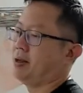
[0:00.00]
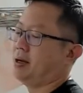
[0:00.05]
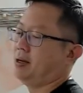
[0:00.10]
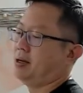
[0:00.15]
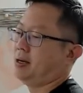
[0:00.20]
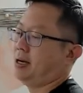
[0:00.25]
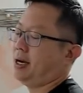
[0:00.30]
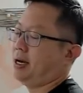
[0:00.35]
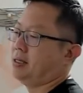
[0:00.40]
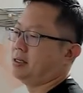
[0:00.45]

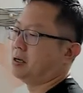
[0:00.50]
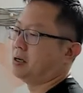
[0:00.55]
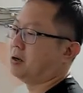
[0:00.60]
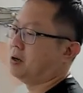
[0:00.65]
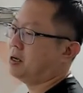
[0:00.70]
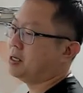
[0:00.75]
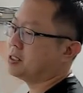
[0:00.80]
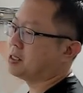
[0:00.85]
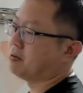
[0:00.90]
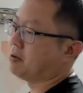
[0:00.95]
And the
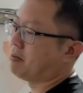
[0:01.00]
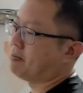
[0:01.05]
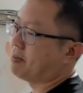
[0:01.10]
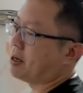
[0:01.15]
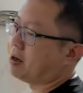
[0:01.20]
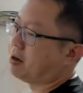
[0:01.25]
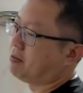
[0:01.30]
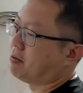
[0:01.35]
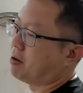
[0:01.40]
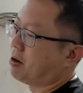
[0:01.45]
cost of a pack
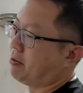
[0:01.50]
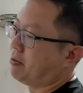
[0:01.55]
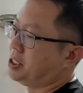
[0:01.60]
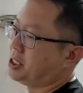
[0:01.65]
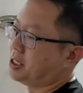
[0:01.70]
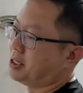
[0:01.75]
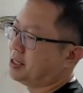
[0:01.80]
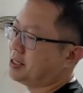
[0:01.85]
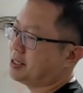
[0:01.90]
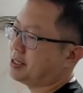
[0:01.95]
of
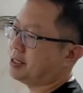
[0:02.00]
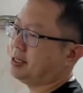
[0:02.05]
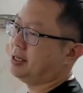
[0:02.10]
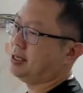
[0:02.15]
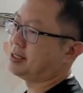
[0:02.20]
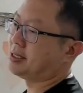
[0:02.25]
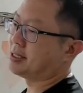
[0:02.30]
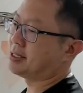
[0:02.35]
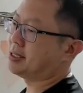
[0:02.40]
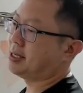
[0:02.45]
oranges
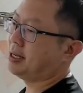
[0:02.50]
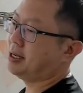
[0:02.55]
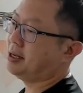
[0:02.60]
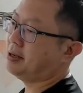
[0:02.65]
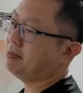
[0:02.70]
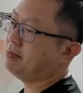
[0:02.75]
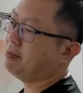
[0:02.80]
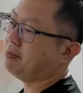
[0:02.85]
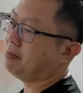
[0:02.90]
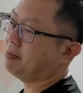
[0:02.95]
is the
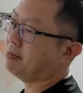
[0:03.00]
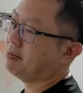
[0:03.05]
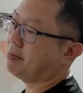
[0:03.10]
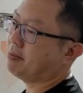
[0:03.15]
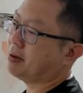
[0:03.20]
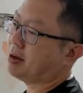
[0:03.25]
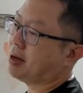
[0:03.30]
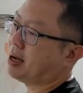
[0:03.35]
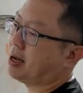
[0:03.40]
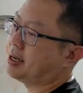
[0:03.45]
same
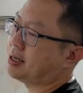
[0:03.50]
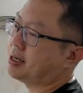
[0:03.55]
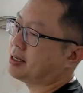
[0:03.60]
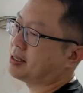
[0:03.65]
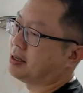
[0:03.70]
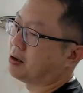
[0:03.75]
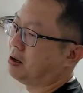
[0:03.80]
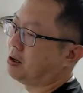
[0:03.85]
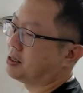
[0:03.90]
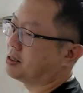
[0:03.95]
as the
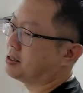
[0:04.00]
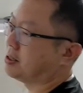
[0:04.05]
cost